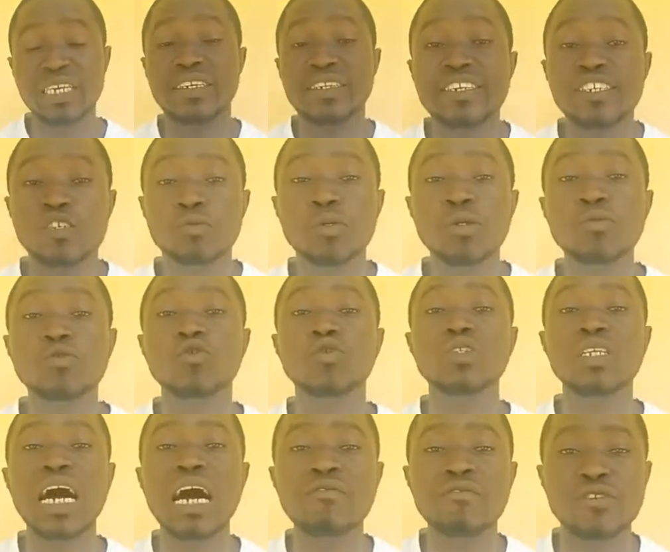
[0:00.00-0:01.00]
These people
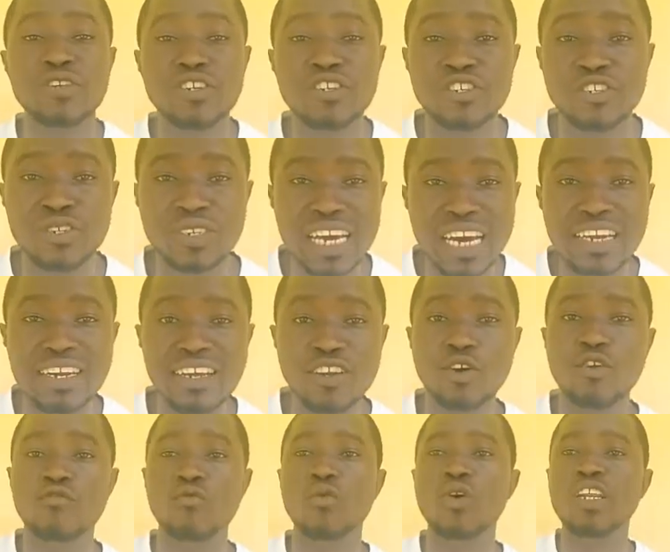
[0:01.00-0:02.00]
don't have understanding
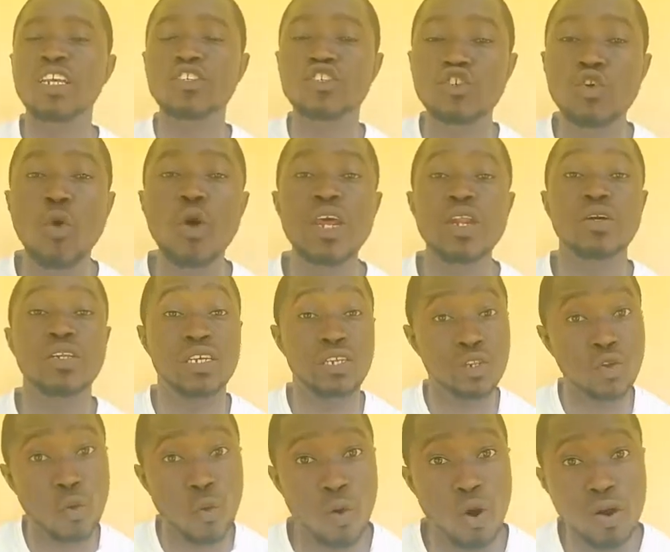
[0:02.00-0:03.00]
of what is going on in
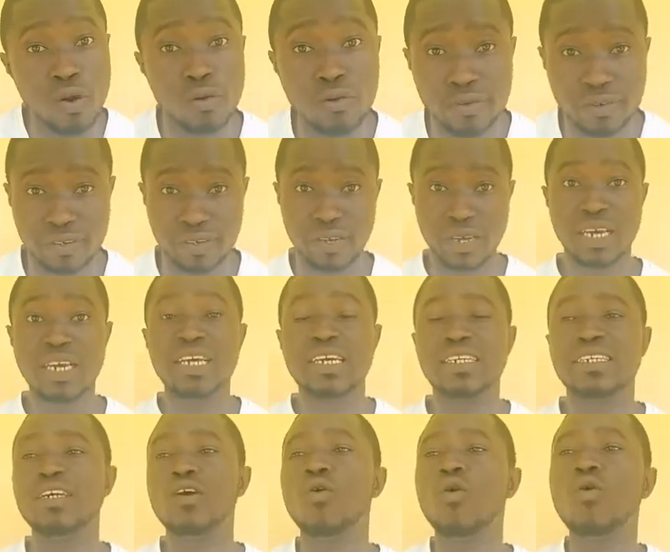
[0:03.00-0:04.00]
the world.
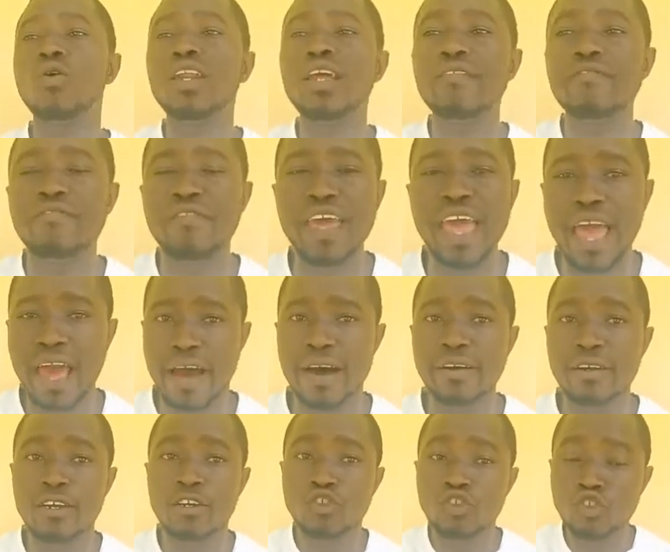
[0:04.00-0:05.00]
They're only there
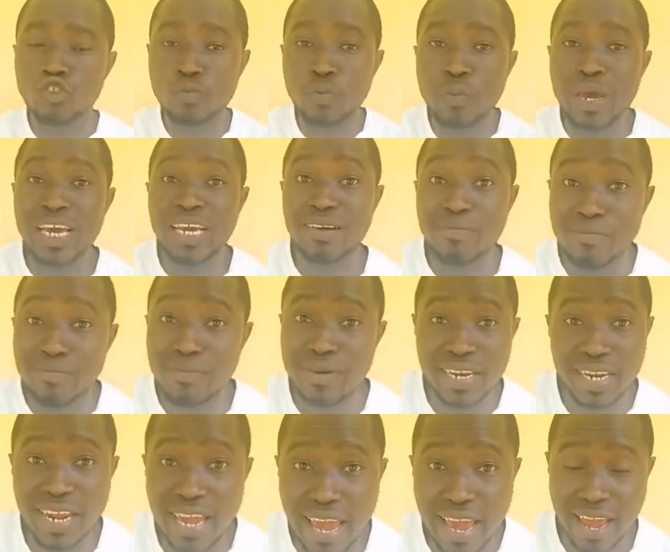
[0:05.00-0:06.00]
to make
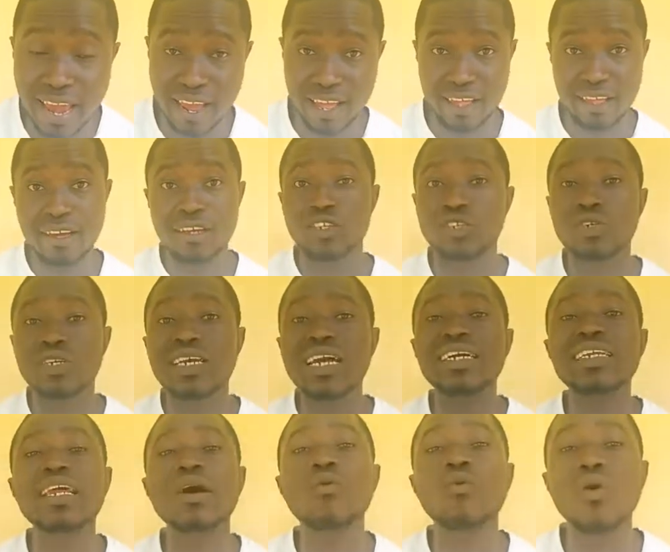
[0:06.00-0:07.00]
money, to
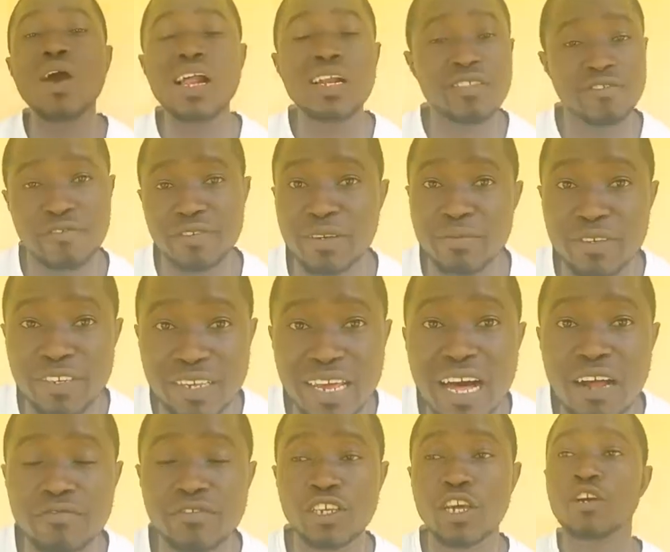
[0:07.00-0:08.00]
gather wealth for
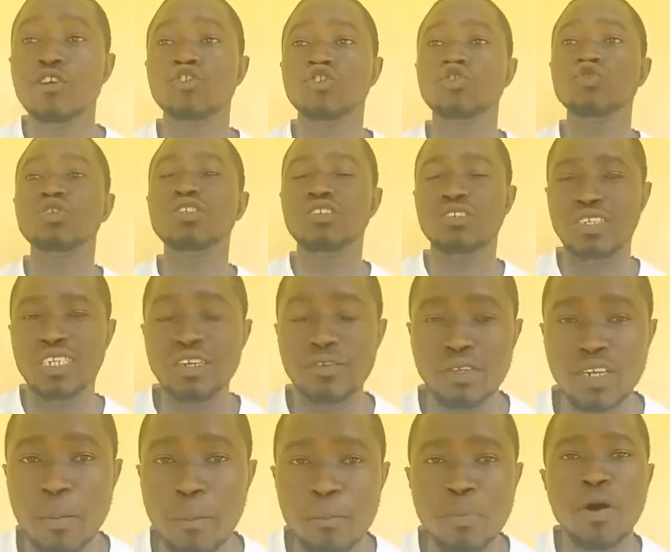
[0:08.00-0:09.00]
themselves, to steal
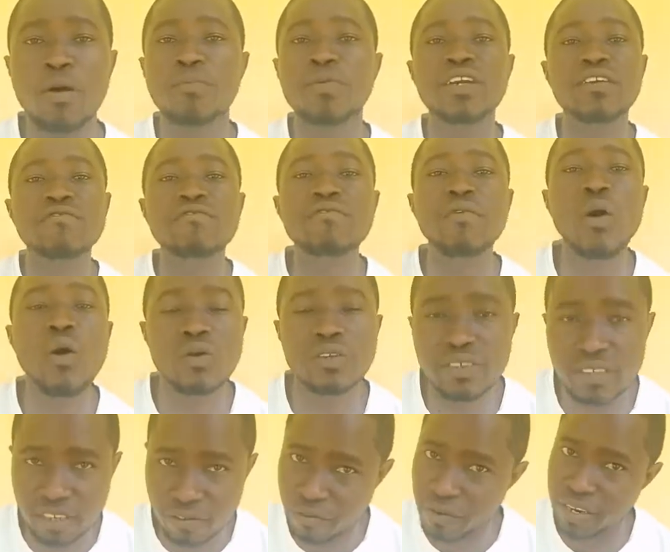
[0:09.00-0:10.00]
the public
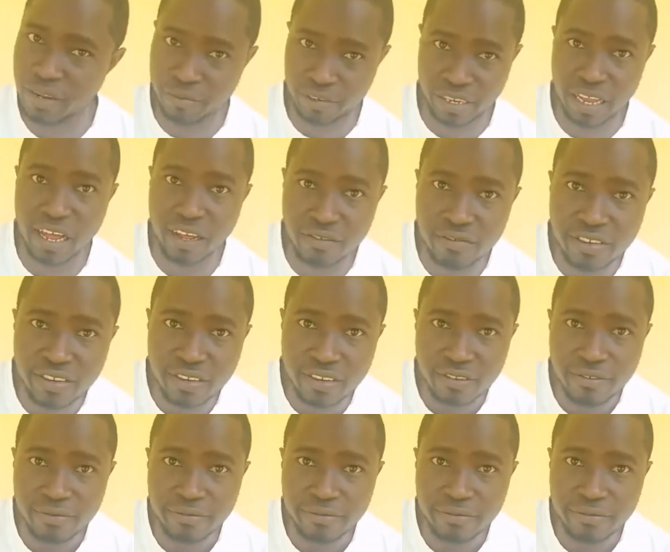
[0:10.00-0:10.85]
funds for themselves.